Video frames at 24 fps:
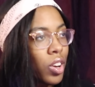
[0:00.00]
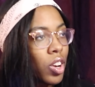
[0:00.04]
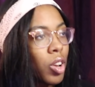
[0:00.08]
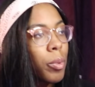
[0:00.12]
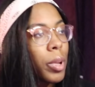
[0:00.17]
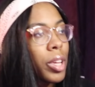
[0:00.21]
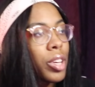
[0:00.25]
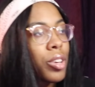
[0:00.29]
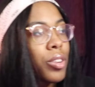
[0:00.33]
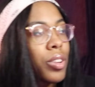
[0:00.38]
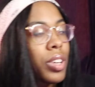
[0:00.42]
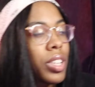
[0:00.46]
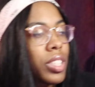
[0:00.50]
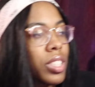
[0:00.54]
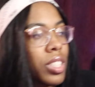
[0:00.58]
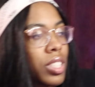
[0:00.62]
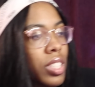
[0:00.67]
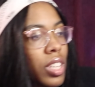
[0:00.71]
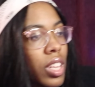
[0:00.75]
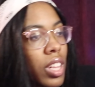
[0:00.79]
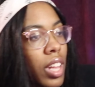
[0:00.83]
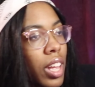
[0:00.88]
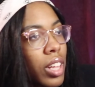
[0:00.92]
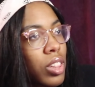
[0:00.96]
No, but like, you can
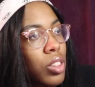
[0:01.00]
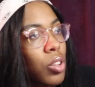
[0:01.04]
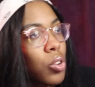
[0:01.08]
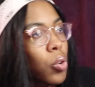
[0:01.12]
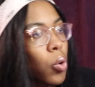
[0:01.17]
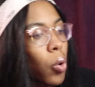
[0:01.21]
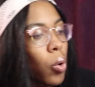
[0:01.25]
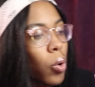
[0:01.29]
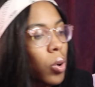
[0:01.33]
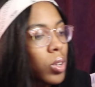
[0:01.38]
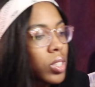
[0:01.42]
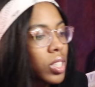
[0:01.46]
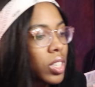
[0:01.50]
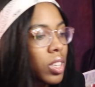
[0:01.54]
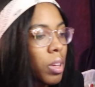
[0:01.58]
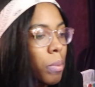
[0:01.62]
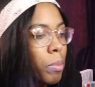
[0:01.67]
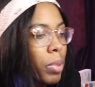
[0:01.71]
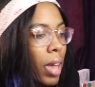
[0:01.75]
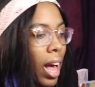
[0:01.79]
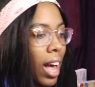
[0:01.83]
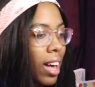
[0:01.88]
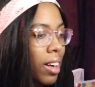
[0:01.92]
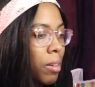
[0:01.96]
see like the gold and the
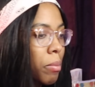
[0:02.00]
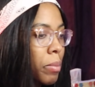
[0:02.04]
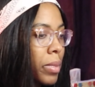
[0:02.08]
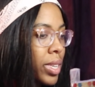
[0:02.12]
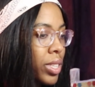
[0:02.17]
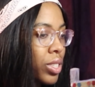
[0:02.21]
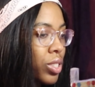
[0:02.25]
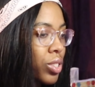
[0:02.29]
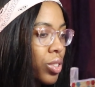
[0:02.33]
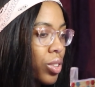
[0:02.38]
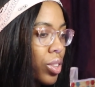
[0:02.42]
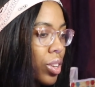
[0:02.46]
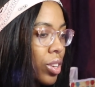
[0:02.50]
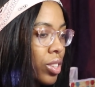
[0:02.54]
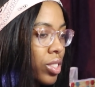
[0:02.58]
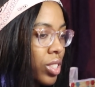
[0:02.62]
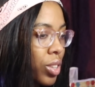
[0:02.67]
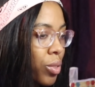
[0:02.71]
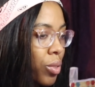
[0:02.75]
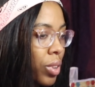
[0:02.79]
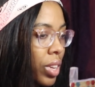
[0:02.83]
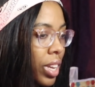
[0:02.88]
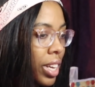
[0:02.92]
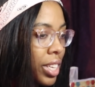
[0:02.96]
black mist, so there's
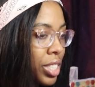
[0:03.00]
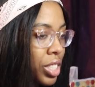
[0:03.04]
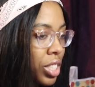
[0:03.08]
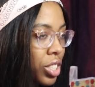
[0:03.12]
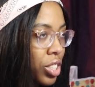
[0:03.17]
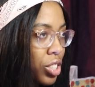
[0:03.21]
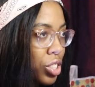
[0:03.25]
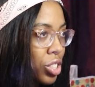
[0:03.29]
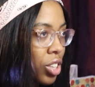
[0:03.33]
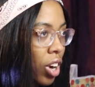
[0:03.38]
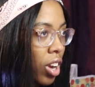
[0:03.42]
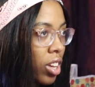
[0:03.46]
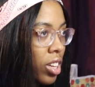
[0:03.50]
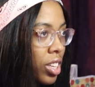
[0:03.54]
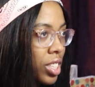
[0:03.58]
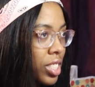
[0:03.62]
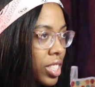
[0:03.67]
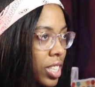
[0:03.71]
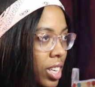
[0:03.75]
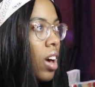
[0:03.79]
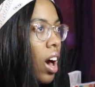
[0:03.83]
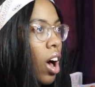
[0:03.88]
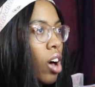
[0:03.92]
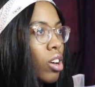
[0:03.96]
a relation to
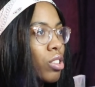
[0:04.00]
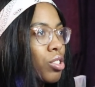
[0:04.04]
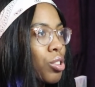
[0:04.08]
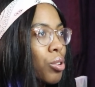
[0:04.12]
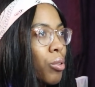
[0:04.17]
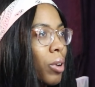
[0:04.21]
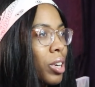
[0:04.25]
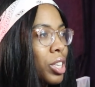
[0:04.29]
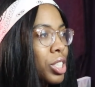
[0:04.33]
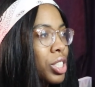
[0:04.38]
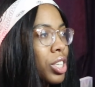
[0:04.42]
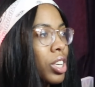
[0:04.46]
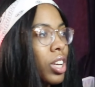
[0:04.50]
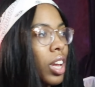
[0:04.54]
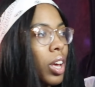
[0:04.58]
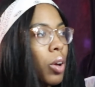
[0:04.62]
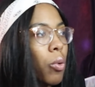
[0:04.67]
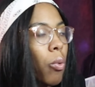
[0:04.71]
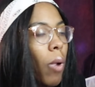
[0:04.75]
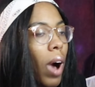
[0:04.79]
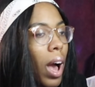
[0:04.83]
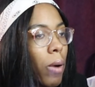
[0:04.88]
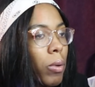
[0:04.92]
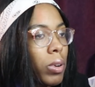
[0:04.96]
Charlatan. I also question like,
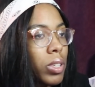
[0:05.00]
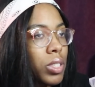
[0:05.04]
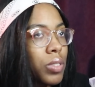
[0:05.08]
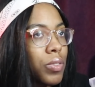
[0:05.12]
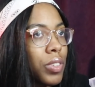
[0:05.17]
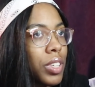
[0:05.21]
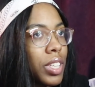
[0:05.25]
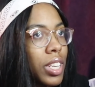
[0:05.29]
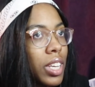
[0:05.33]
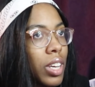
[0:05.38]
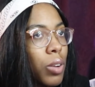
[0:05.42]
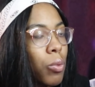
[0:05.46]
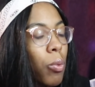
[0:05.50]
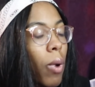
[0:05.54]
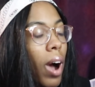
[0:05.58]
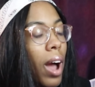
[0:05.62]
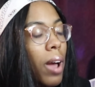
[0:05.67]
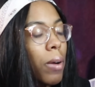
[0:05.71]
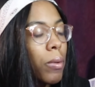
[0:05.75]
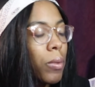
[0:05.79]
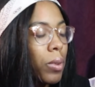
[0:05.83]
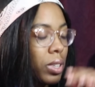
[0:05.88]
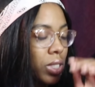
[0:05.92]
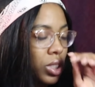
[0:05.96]
why was Vani- why
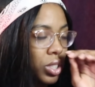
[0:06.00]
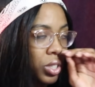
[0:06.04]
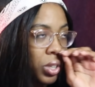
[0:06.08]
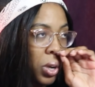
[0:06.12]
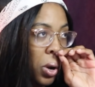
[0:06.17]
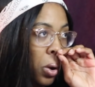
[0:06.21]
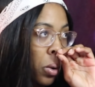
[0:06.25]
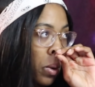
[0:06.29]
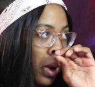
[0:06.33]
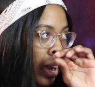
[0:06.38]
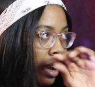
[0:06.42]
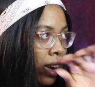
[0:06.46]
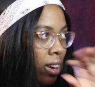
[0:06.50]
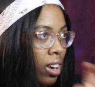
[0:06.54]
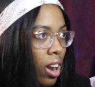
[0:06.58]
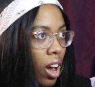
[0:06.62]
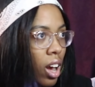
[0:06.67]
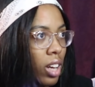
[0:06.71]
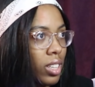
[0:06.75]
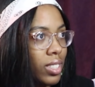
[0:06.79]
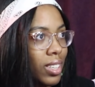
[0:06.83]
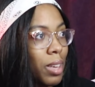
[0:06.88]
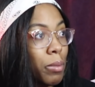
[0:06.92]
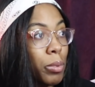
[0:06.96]
was Noe
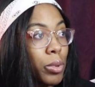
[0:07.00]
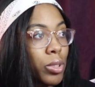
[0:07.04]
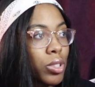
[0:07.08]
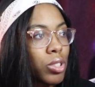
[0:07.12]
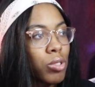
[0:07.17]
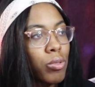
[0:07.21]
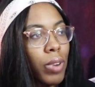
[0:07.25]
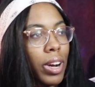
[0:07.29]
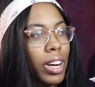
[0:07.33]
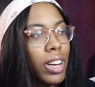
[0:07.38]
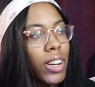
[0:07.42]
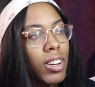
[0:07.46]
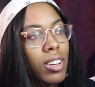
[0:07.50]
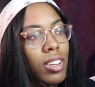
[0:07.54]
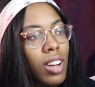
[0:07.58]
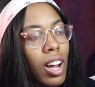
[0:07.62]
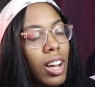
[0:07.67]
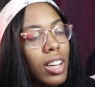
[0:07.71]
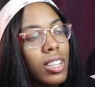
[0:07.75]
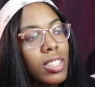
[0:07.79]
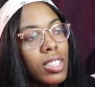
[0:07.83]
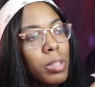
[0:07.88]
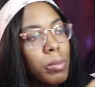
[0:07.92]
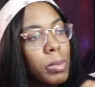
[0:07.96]
not able to
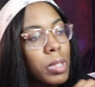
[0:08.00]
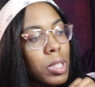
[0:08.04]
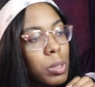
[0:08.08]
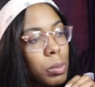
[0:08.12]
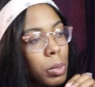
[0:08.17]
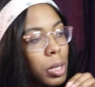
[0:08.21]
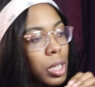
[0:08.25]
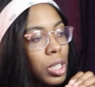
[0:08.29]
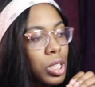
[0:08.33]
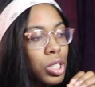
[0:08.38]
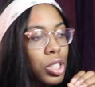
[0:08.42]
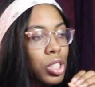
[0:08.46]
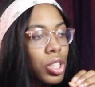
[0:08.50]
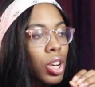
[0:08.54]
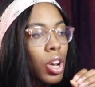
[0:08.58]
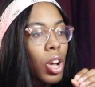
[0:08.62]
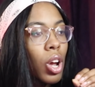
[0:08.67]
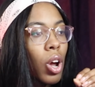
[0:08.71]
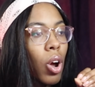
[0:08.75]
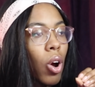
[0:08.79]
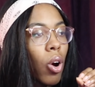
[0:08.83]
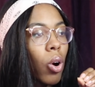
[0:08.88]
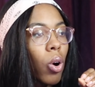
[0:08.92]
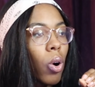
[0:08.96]
recognize him as much?
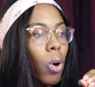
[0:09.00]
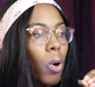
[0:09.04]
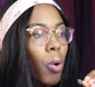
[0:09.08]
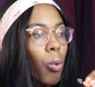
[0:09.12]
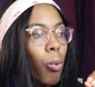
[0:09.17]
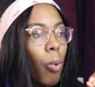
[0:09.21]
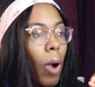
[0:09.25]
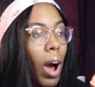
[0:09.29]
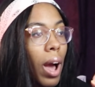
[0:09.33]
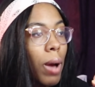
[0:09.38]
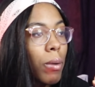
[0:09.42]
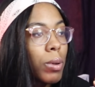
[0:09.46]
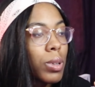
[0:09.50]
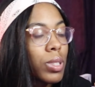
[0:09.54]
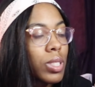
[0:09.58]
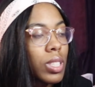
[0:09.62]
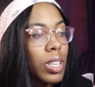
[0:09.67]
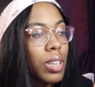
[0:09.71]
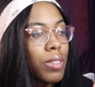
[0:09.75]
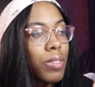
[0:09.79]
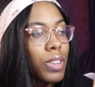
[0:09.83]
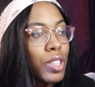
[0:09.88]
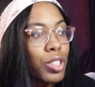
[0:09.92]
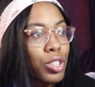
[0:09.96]
Or why was
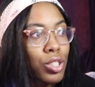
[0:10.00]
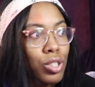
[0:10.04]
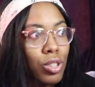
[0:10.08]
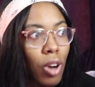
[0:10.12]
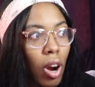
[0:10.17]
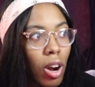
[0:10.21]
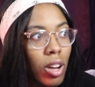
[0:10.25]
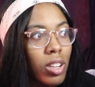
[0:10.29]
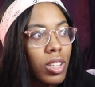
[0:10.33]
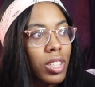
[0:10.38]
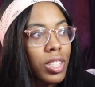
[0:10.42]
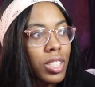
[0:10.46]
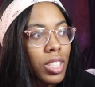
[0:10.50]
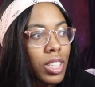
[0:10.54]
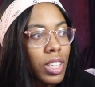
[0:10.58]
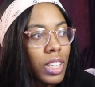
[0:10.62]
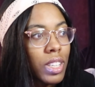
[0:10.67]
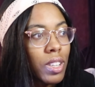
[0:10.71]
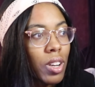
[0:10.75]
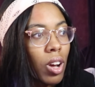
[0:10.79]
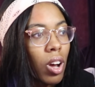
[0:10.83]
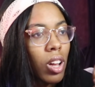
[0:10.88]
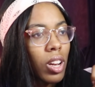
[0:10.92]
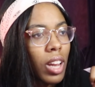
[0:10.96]
even
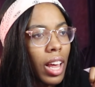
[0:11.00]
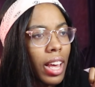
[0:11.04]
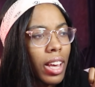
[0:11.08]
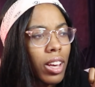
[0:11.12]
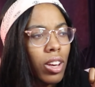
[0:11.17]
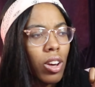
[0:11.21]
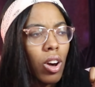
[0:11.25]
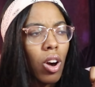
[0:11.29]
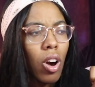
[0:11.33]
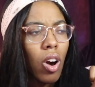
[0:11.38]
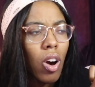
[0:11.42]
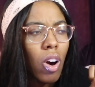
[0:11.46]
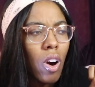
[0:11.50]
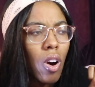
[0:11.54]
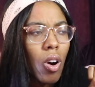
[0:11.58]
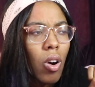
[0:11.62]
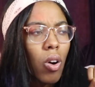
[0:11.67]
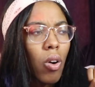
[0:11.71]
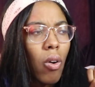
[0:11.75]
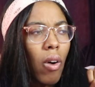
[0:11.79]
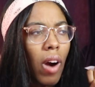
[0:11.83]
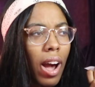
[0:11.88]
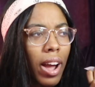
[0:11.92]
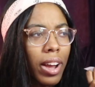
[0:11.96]
Charlatan like,
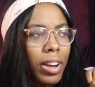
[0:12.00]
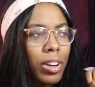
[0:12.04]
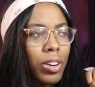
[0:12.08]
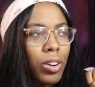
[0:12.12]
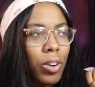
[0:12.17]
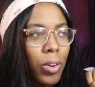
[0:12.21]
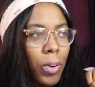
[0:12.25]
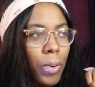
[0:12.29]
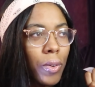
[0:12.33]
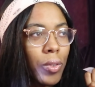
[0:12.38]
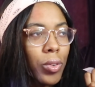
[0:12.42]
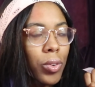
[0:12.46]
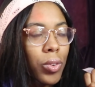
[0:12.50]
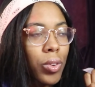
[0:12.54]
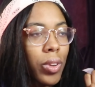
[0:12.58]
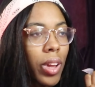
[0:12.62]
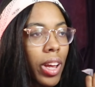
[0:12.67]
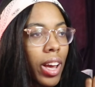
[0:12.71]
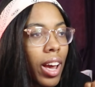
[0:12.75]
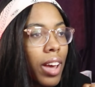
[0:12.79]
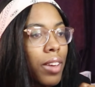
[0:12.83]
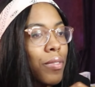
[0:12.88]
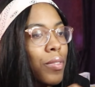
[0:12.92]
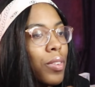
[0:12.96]
oh, I know you,
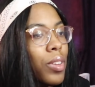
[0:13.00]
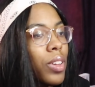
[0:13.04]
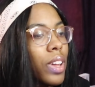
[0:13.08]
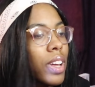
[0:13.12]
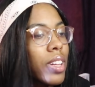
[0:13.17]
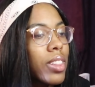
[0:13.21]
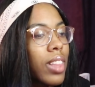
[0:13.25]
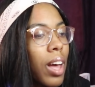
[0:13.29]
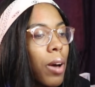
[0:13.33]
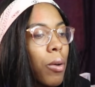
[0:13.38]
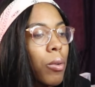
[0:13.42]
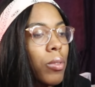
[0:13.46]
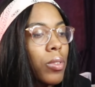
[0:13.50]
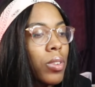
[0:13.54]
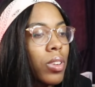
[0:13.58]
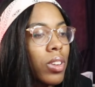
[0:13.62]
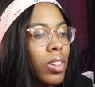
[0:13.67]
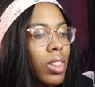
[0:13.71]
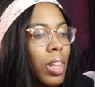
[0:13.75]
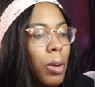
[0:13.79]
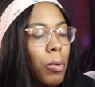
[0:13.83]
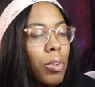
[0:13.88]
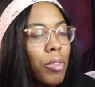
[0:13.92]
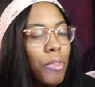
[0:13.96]
like, I feel like that
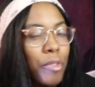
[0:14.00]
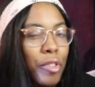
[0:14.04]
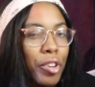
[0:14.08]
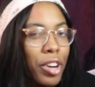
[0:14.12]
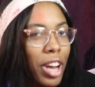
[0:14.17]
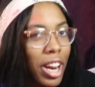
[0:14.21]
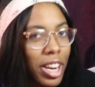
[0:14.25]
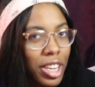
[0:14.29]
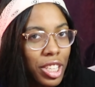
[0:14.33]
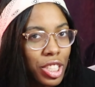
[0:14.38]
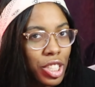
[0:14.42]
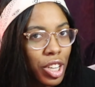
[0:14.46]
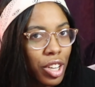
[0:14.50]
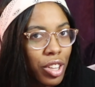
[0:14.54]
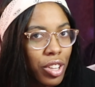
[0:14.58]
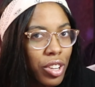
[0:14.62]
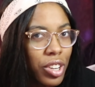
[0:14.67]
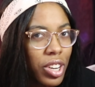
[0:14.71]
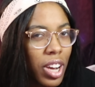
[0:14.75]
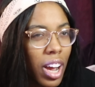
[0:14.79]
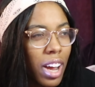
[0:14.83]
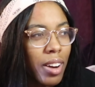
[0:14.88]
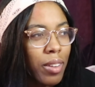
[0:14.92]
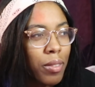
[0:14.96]
they wouldn't forget each other
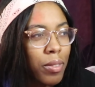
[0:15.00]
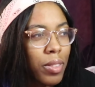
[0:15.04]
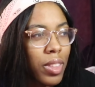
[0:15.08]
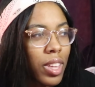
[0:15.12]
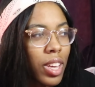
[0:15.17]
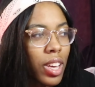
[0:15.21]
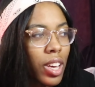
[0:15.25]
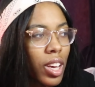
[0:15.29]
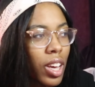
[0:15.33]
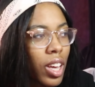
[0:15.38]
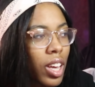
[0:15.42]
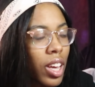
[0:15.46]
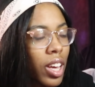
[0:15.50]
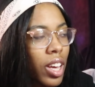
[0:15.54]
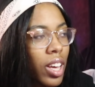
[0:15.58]
kind of thing.